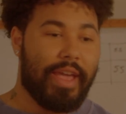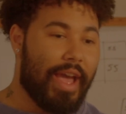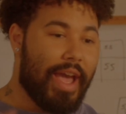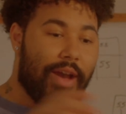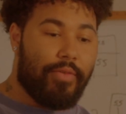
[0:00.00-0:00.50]
I
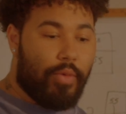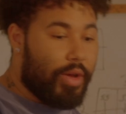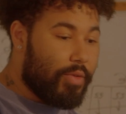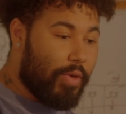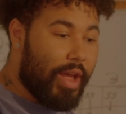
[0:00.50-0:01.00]
have
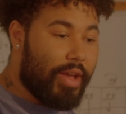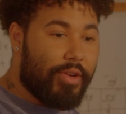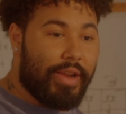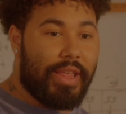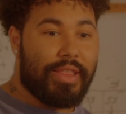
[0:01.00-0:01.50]
one right
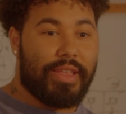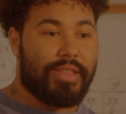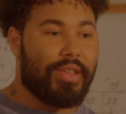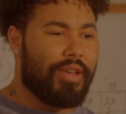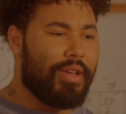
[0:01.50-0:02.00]
underneath.
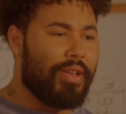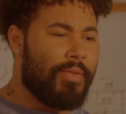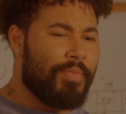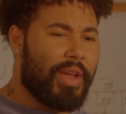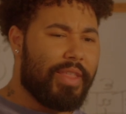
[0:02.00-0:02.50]
It's
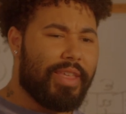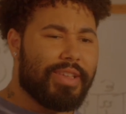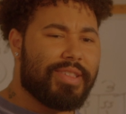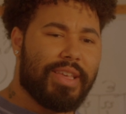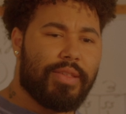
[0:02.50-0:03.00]
I think a
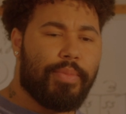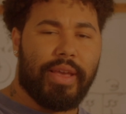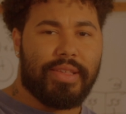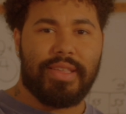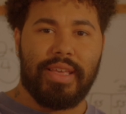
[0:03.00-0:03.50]

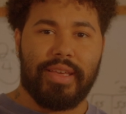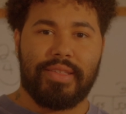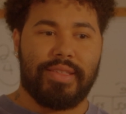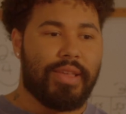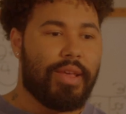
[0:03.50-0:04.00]

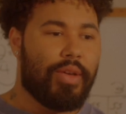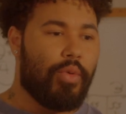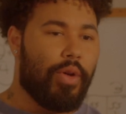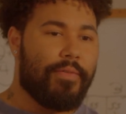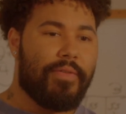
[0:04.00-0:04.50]
6x6
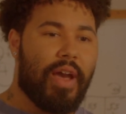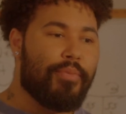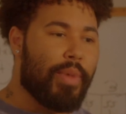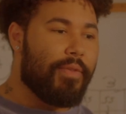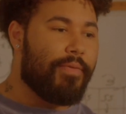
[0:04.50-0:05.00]
or a
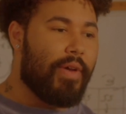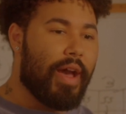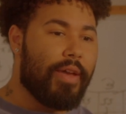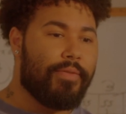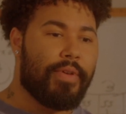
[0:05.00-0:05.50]

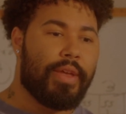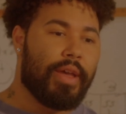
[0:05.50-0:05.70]
5x5.